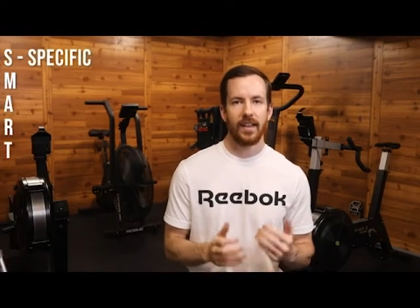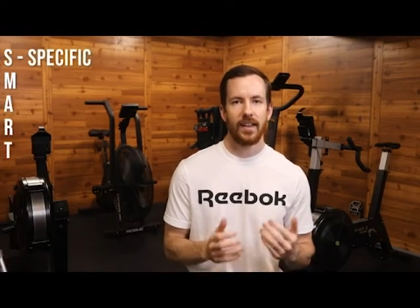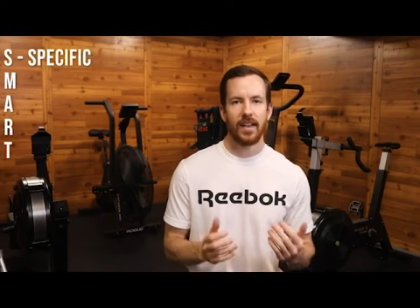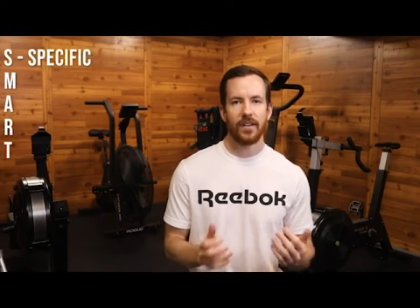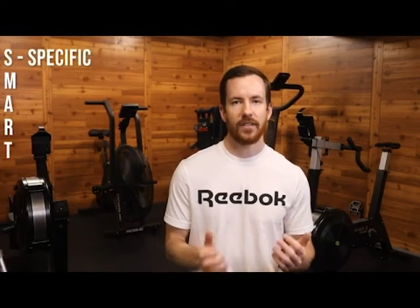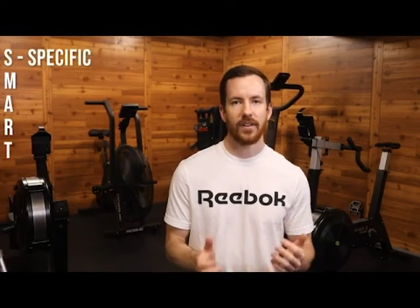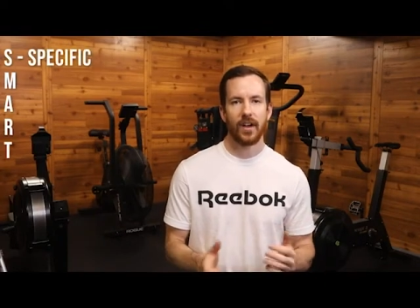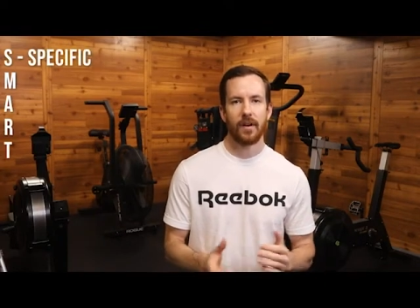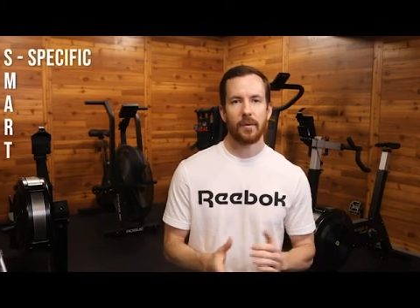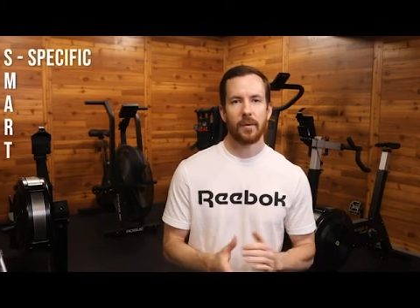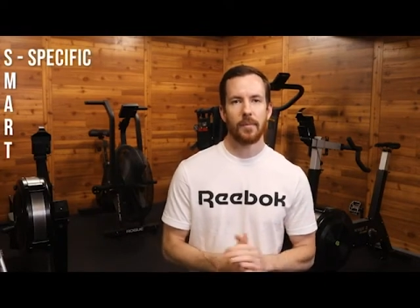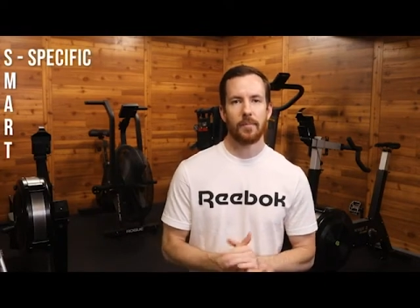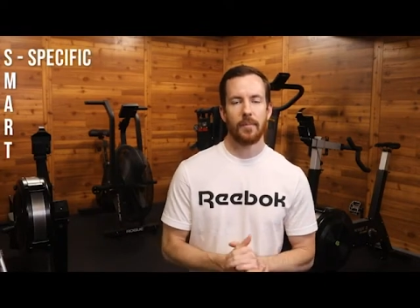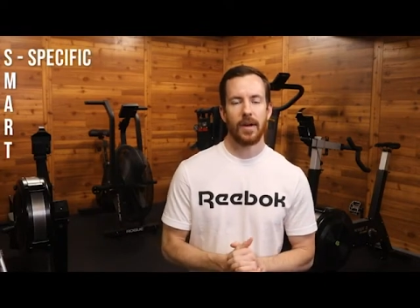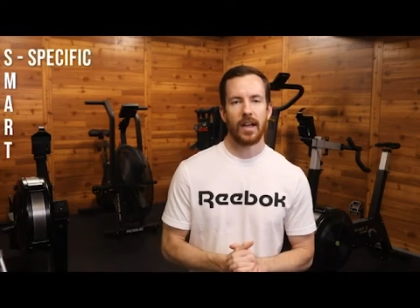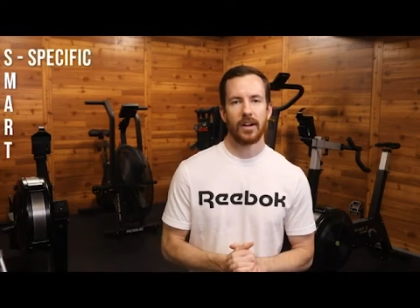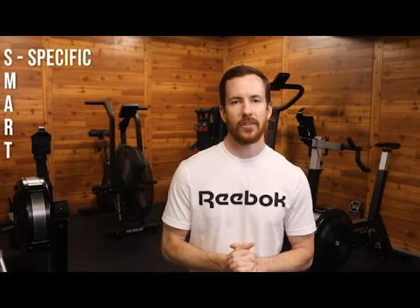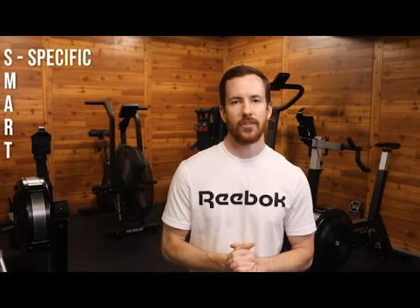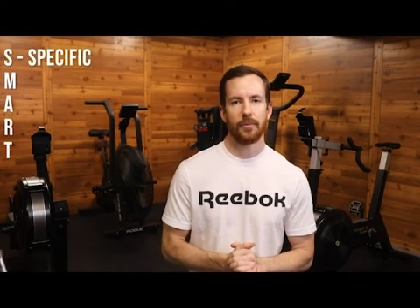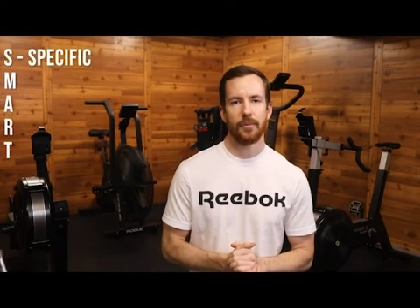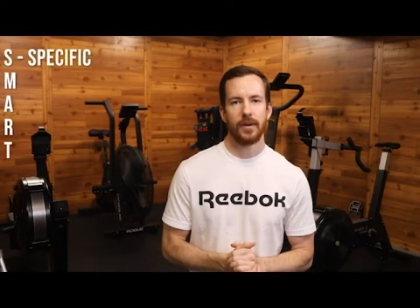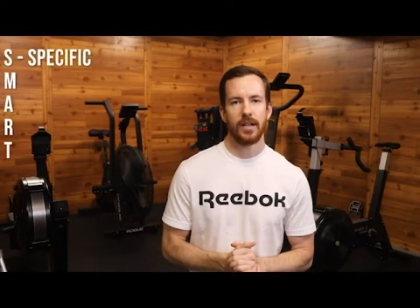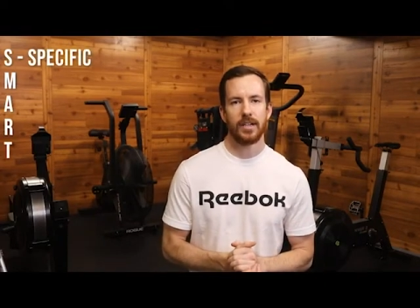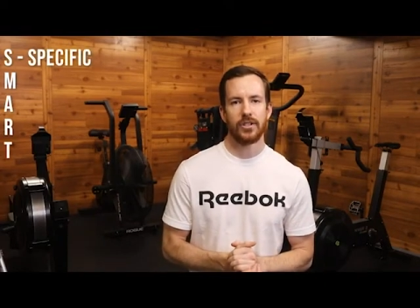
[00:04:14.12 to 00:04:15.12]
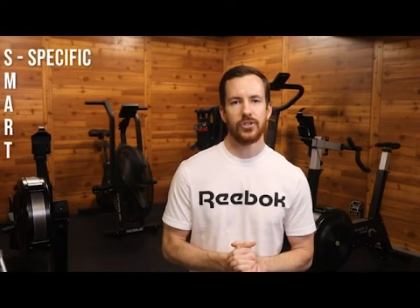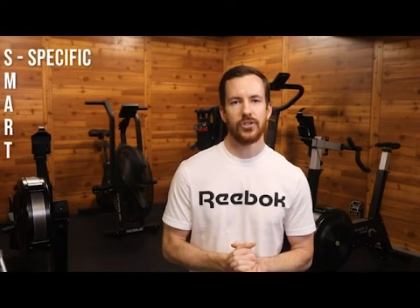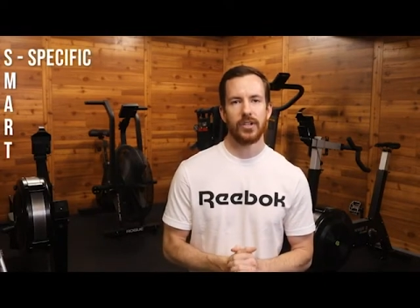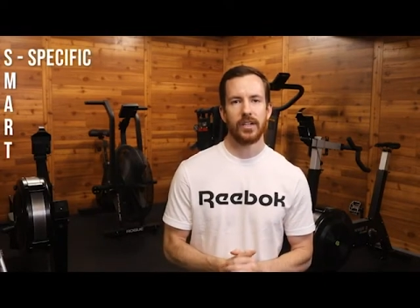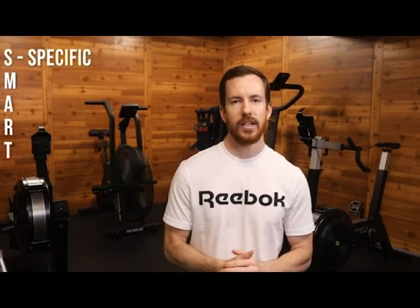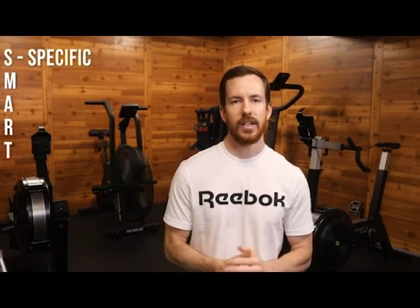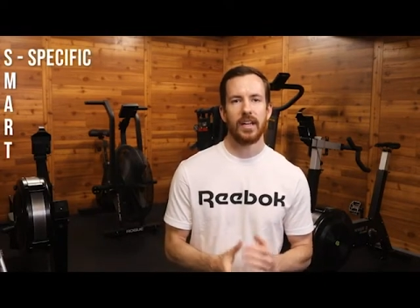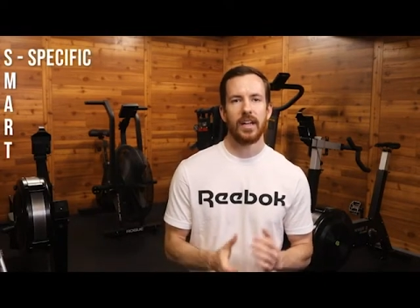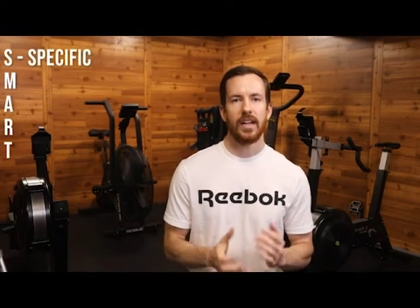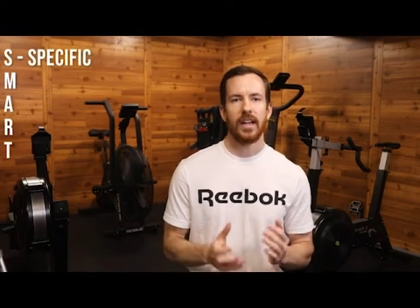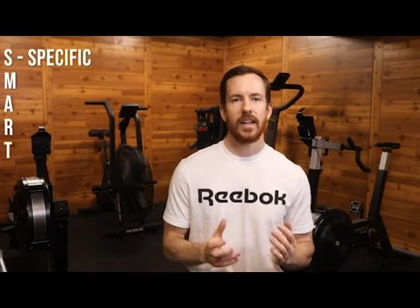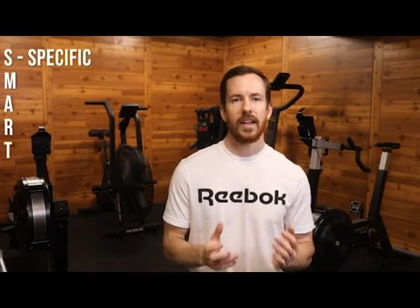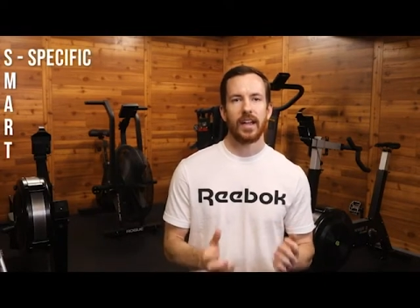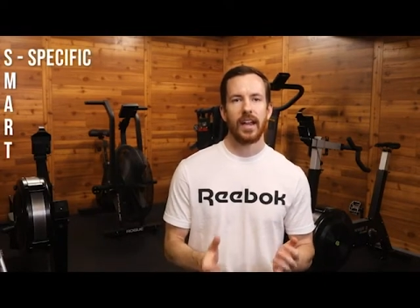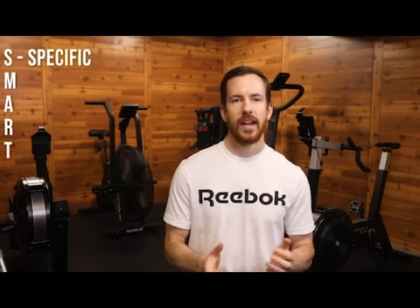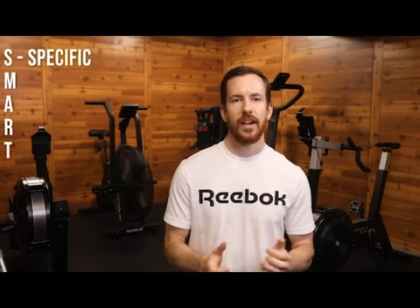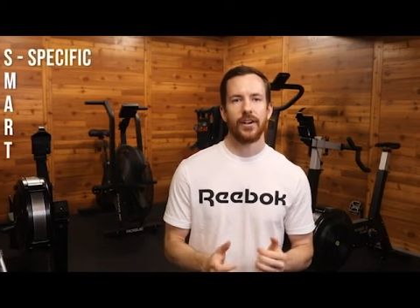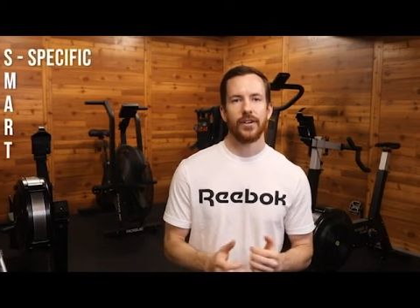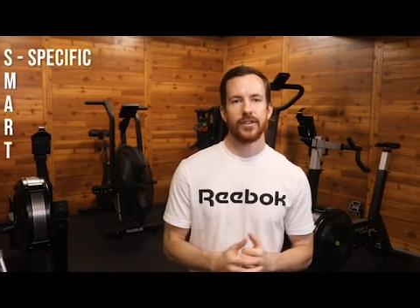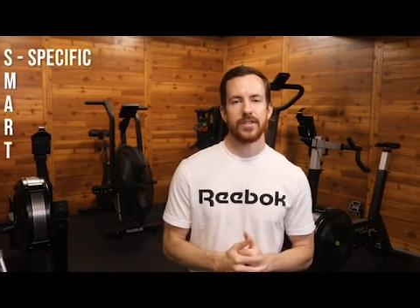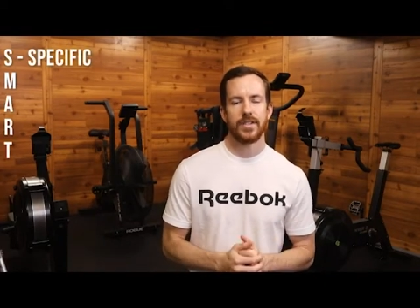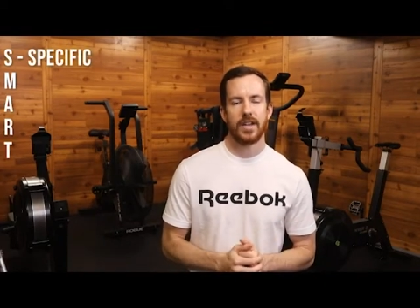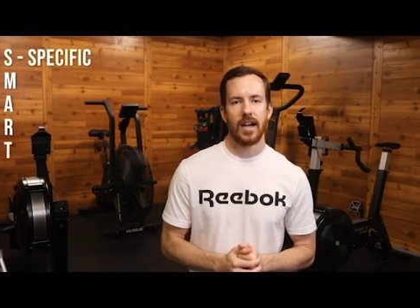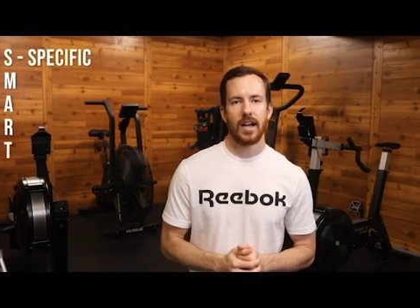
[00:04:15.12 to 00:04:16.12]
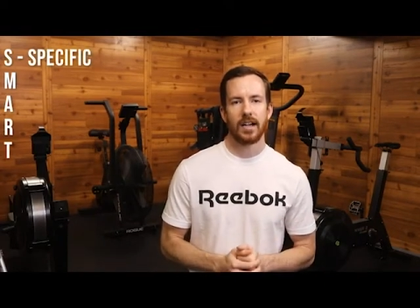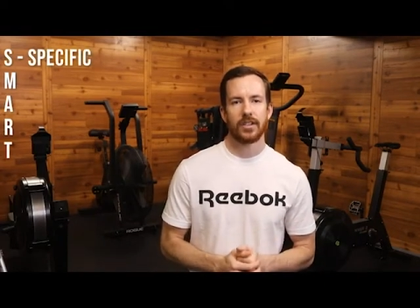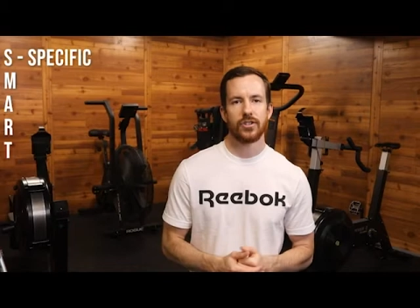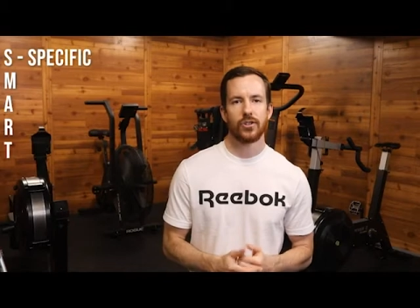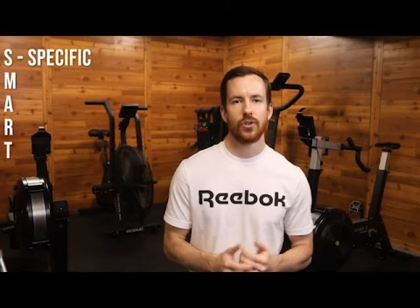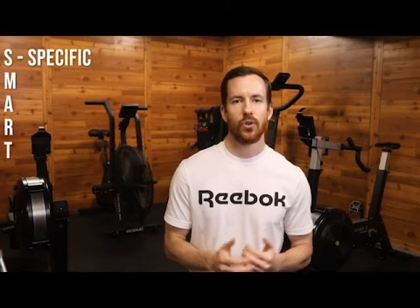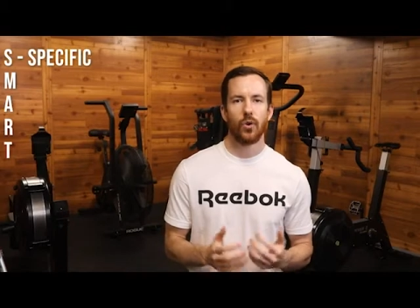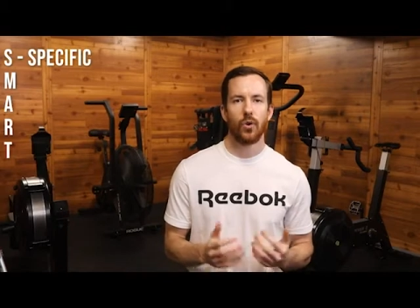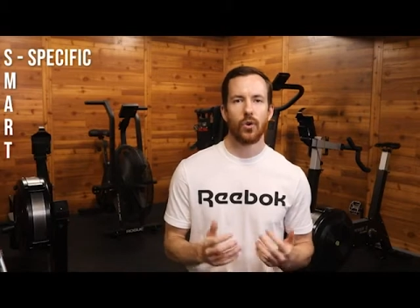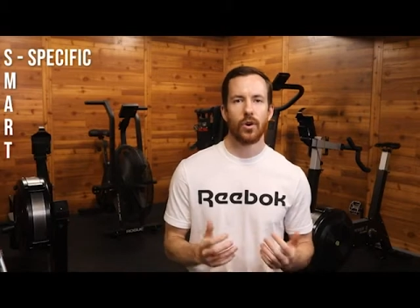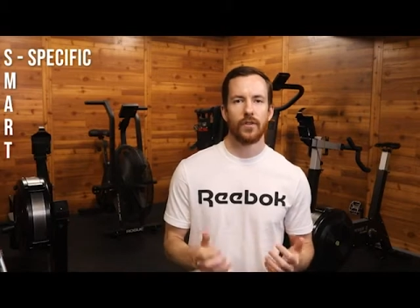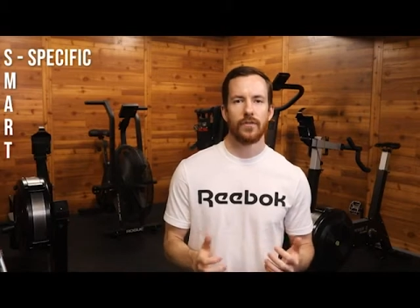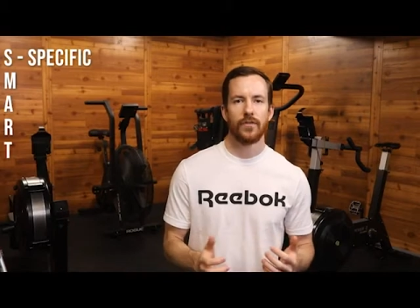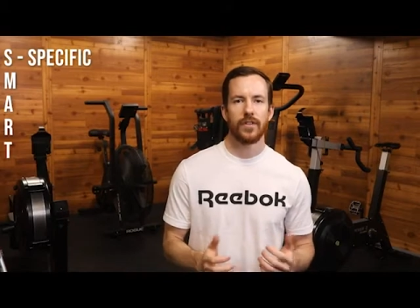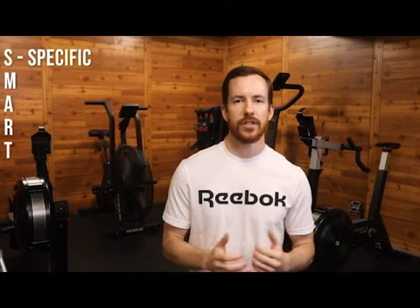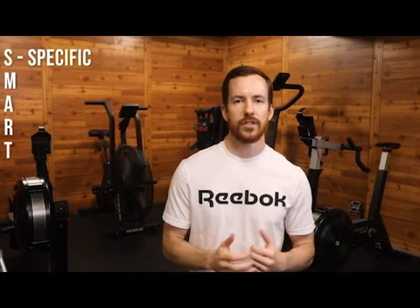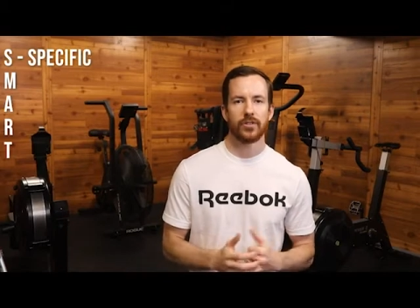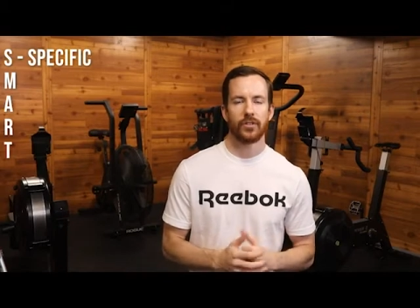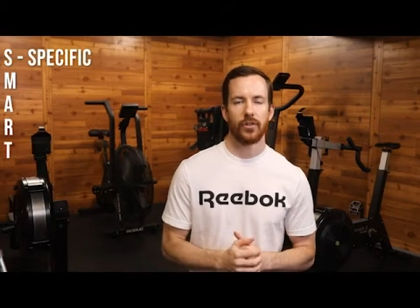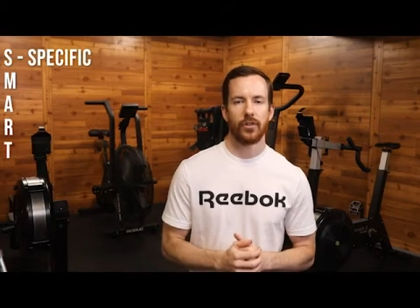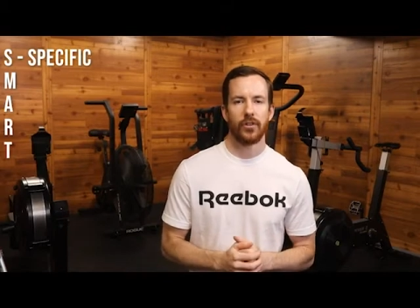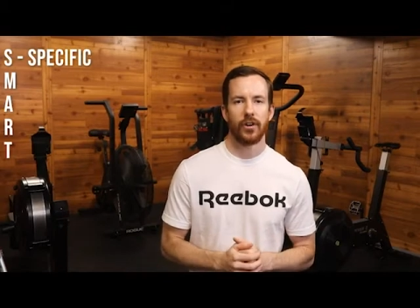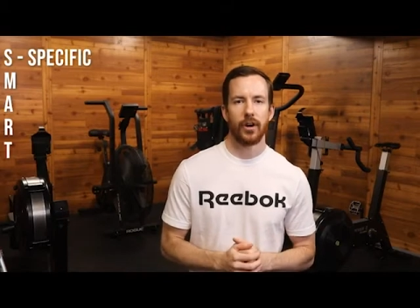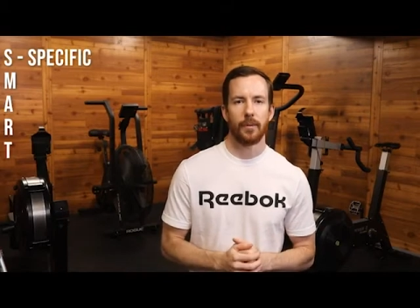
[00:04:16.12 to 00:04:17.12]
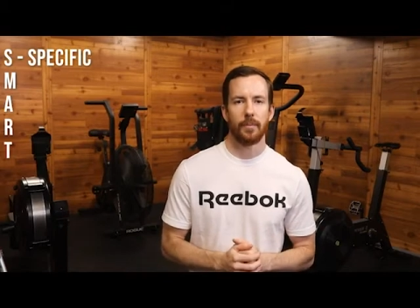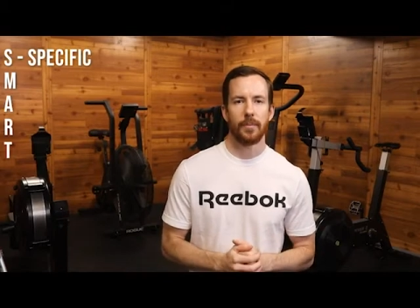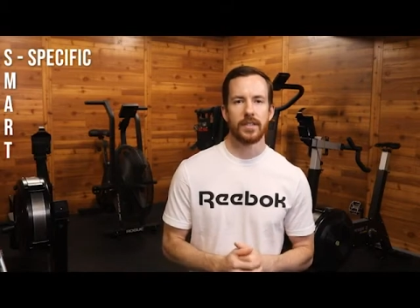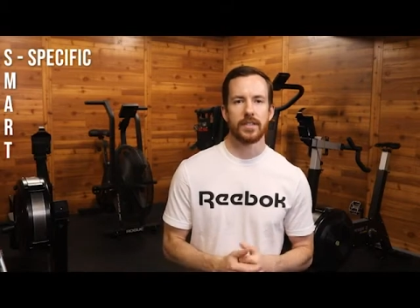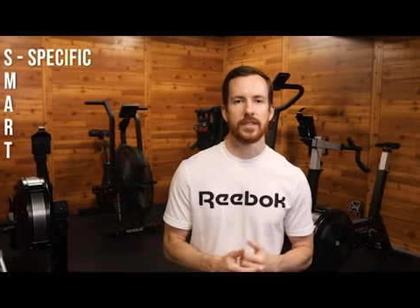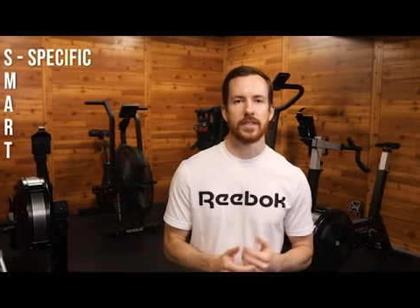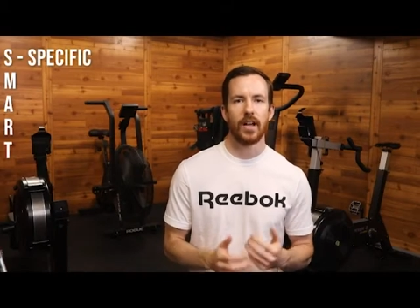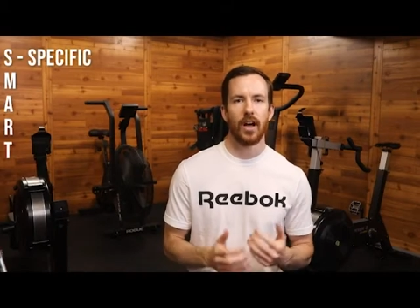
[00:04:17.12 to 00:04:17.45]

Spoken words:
If coming back from an injury, get your doctor or your physical therapist